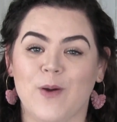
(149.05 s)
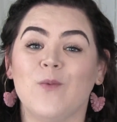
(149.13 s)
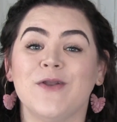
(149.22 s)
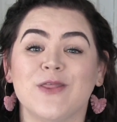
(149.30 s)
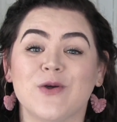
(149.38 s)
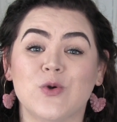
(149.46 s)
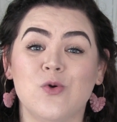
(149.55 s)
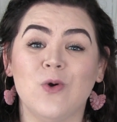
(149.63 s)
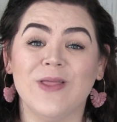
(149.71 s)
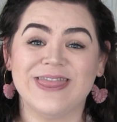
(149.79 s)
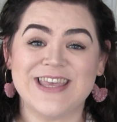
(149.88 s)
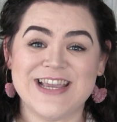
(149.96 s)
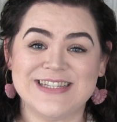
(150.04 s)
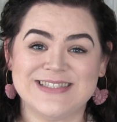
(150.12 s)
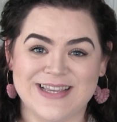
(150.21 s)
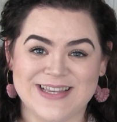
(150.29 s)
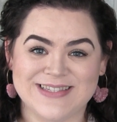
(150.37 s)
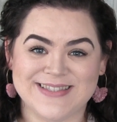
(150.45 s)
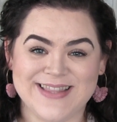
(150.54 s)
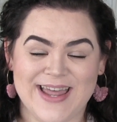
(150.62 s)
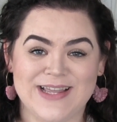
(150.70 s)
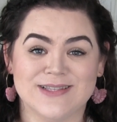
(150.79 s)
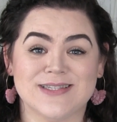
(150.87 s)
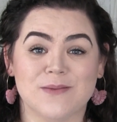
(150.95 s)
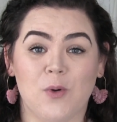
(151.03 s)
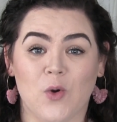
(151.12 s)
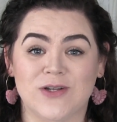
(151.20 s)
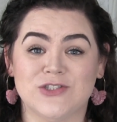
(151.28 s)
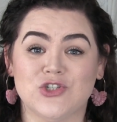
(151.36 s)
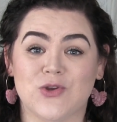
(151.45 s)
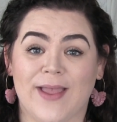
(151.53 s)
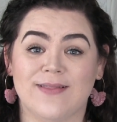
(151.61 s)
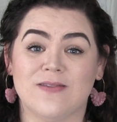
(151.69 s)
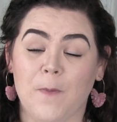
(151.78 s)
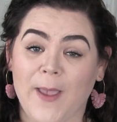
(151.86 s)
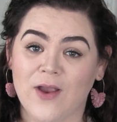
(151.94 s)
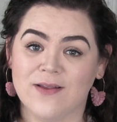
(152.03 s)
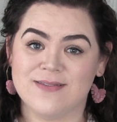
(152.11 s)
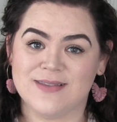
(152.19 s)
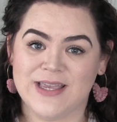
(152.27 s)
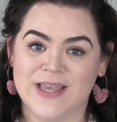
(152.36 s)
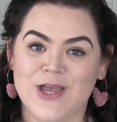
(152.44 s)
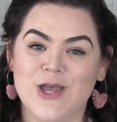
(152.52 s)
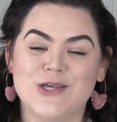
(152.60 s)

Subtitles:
but one of the cool things is that it supports transparency.